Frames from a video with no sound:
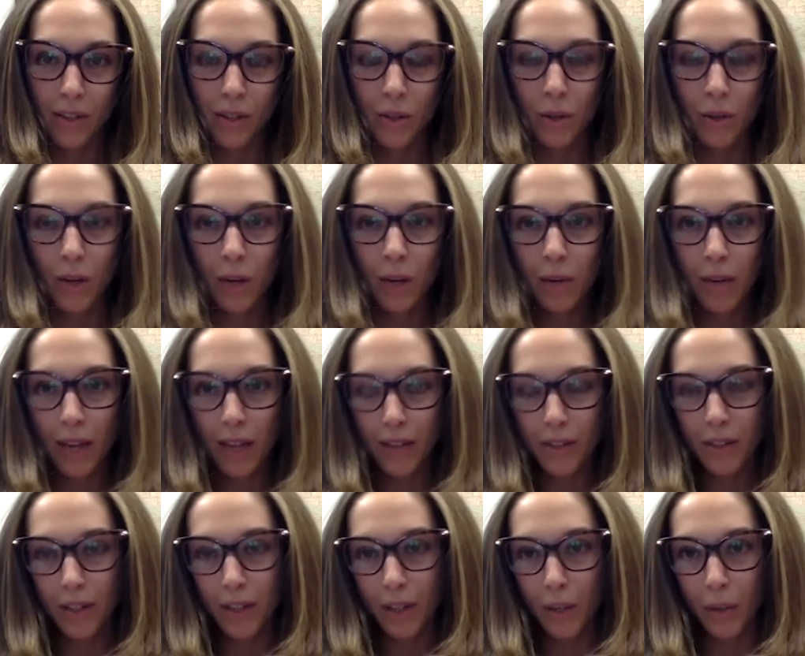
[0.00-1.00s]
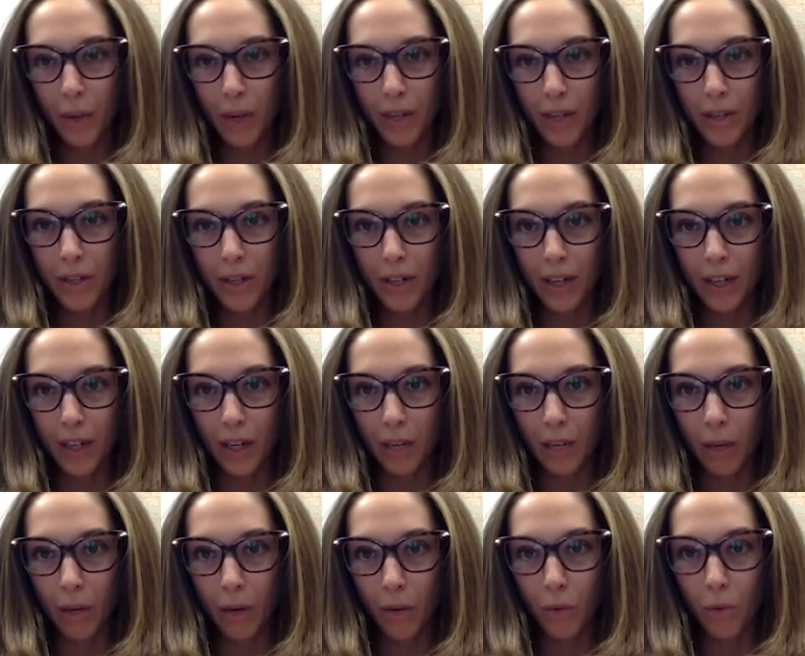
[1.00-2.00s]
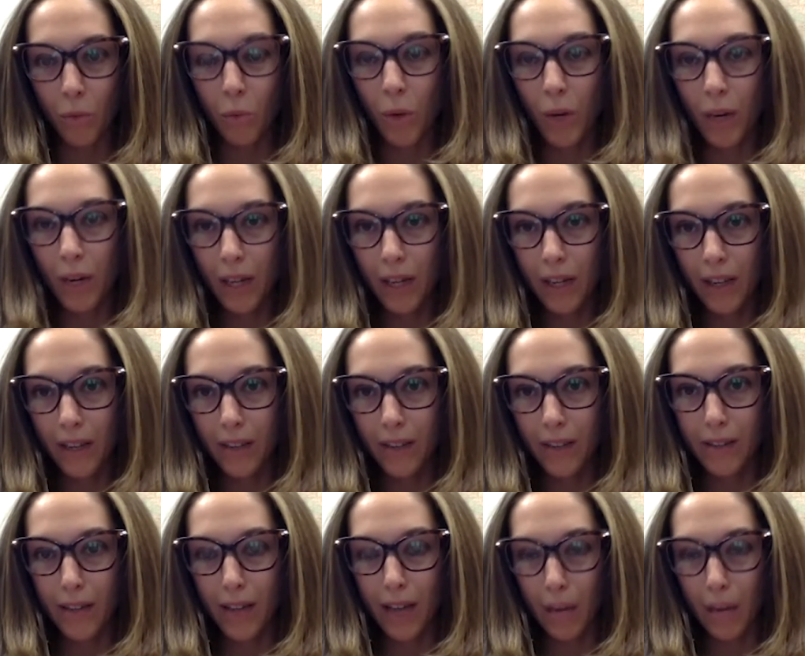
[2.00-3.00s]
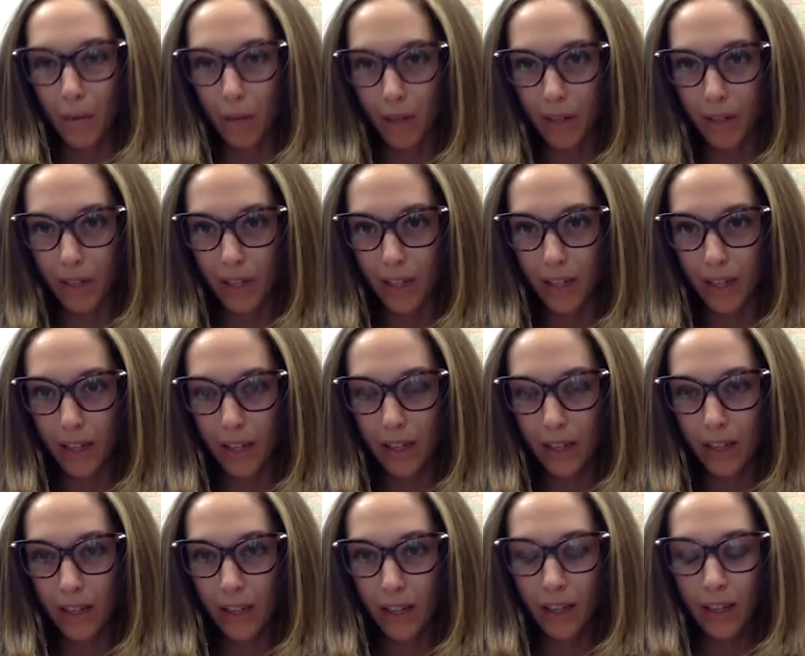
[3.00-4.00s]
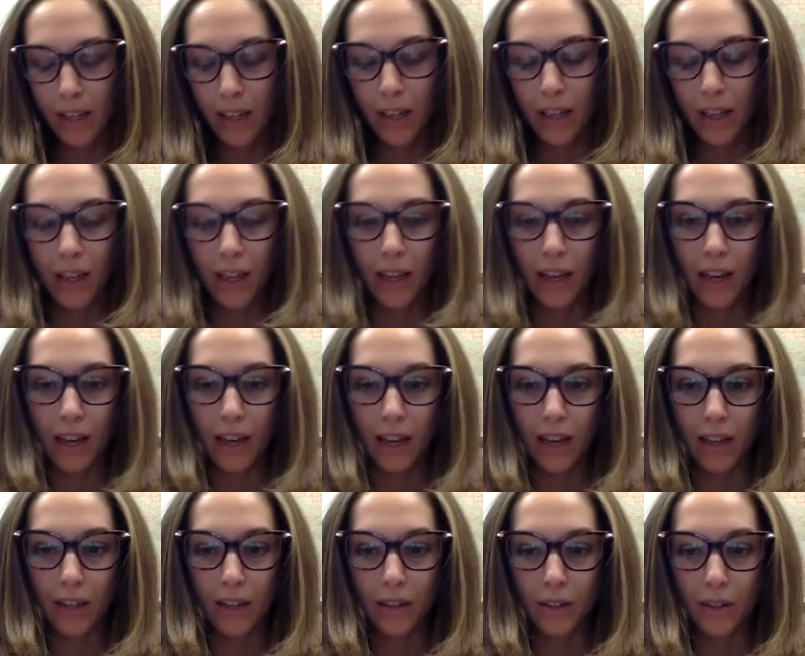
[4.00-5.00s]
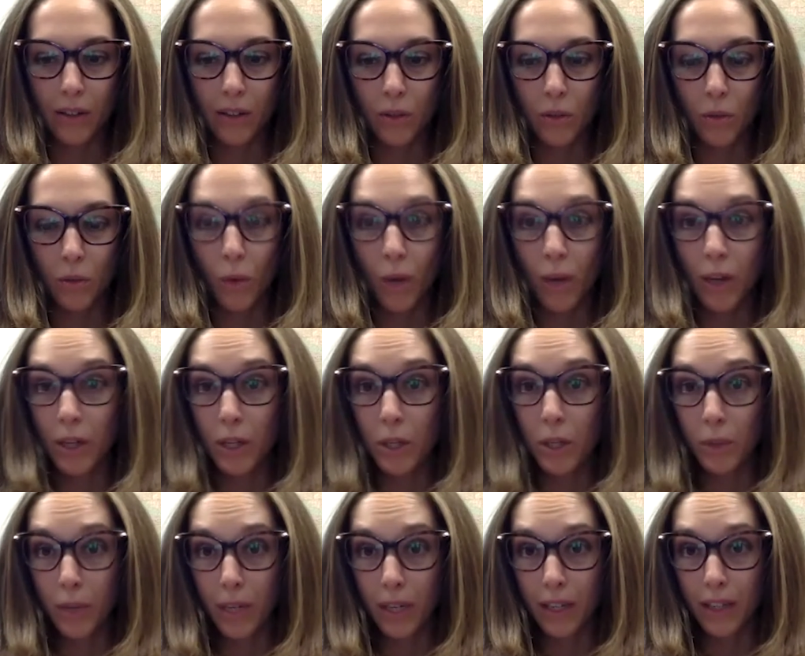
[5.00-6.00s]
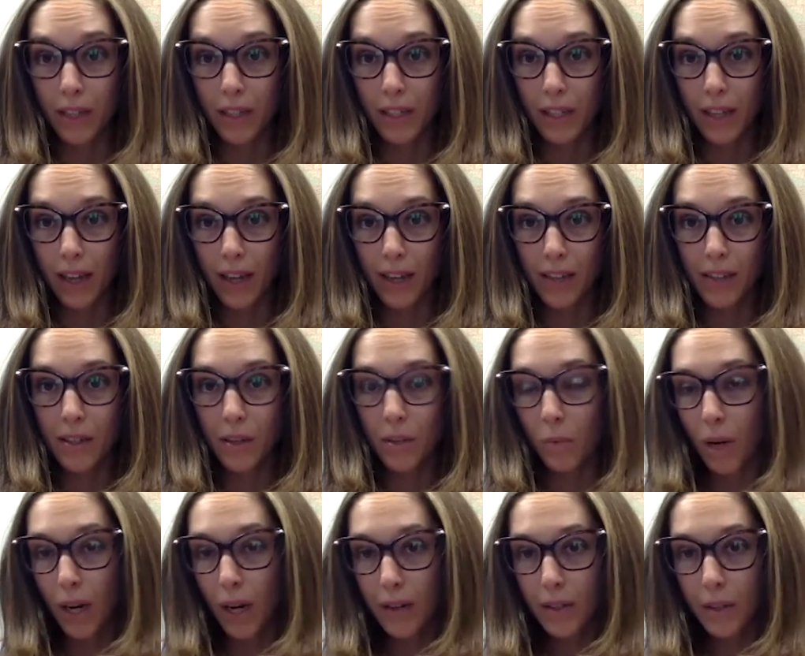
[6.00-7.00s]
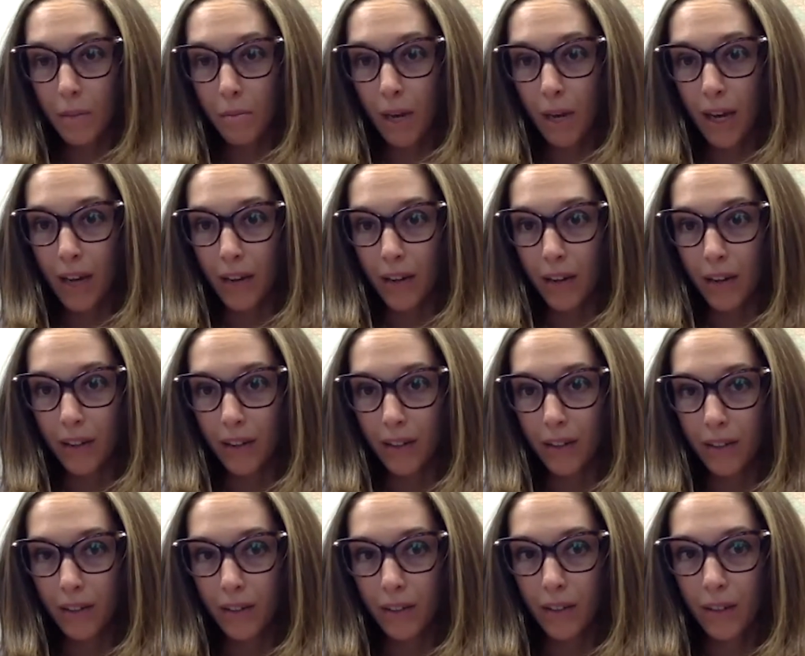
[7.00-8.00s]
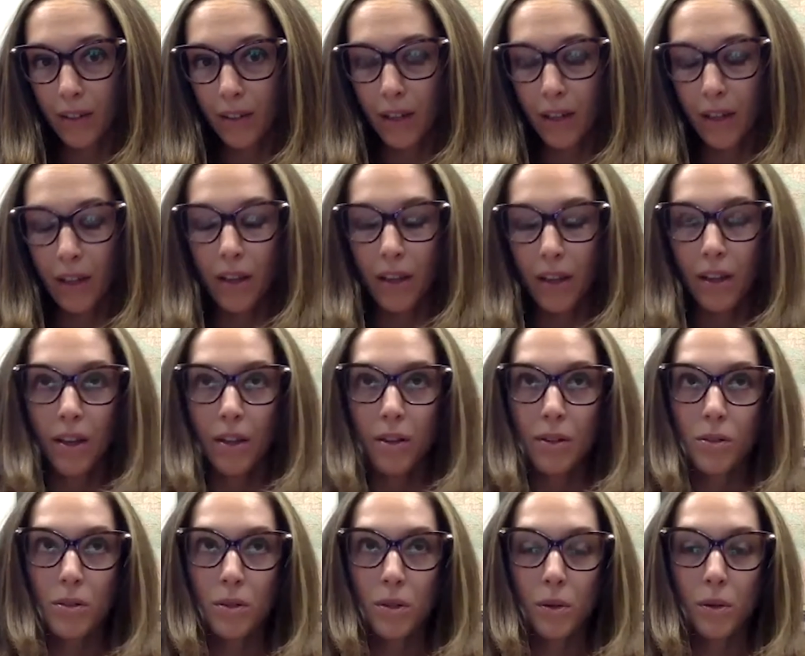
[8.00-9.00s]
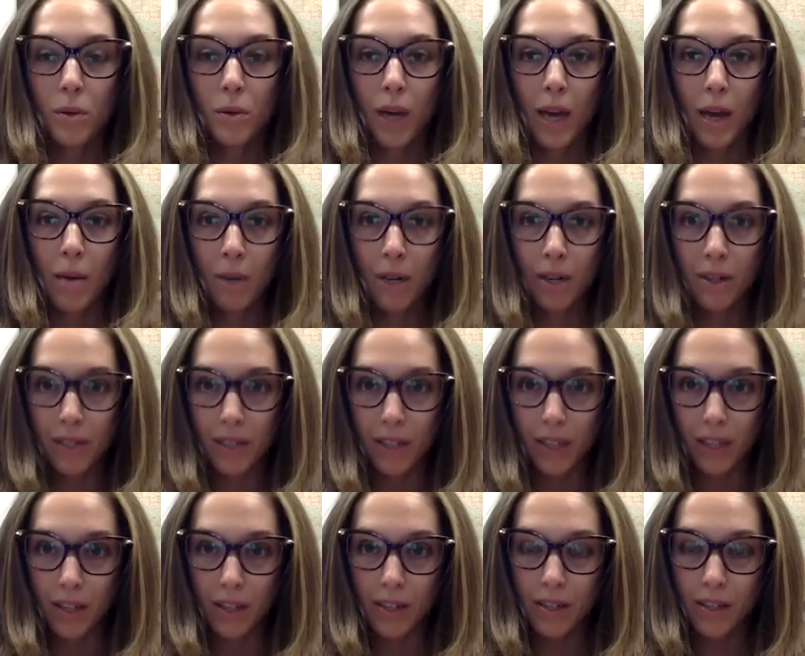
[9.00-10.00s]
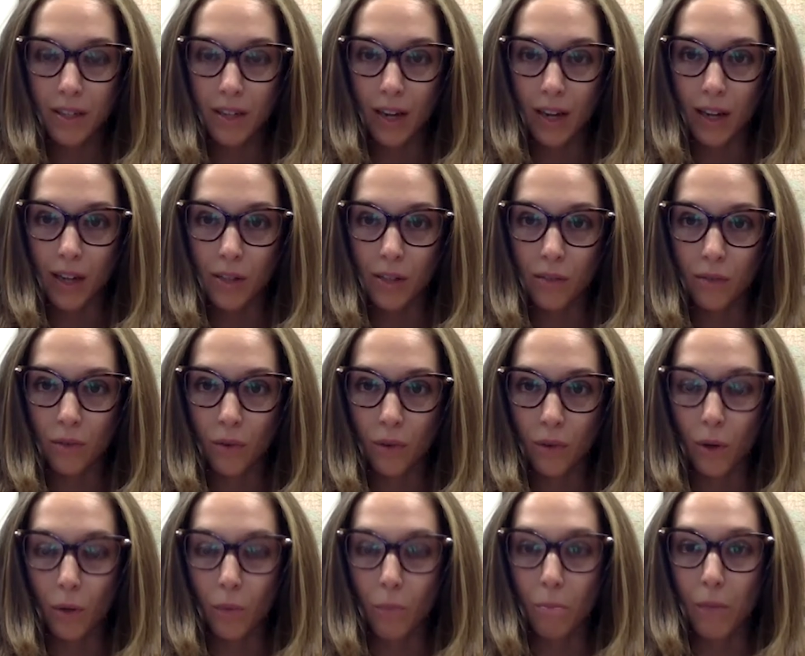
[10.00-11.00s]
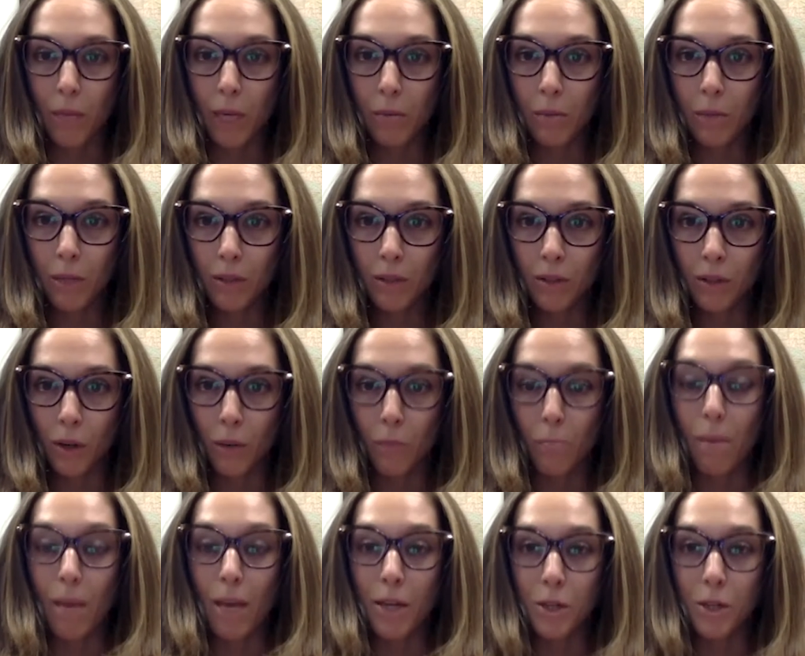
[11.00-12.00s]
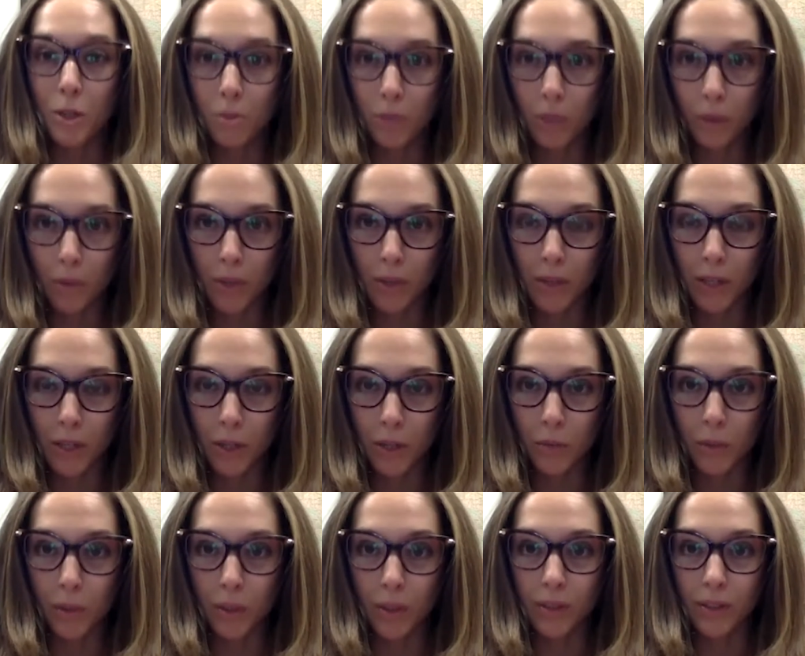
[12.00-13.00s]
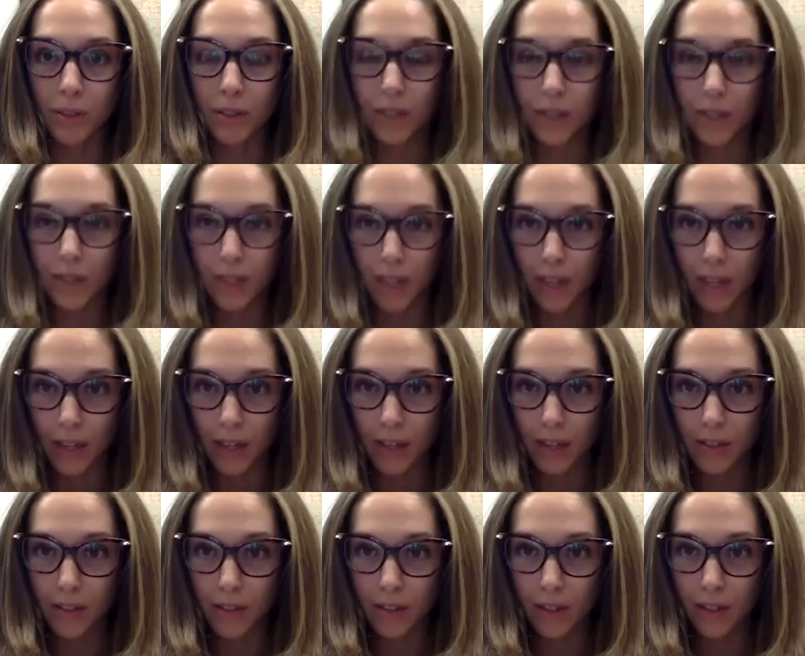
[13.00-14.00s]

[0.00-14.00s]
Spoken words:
So I'll be answering the question about what is MRD and when do we need to test and why does it matter? So MRD stands for minimal or measurable residual disease,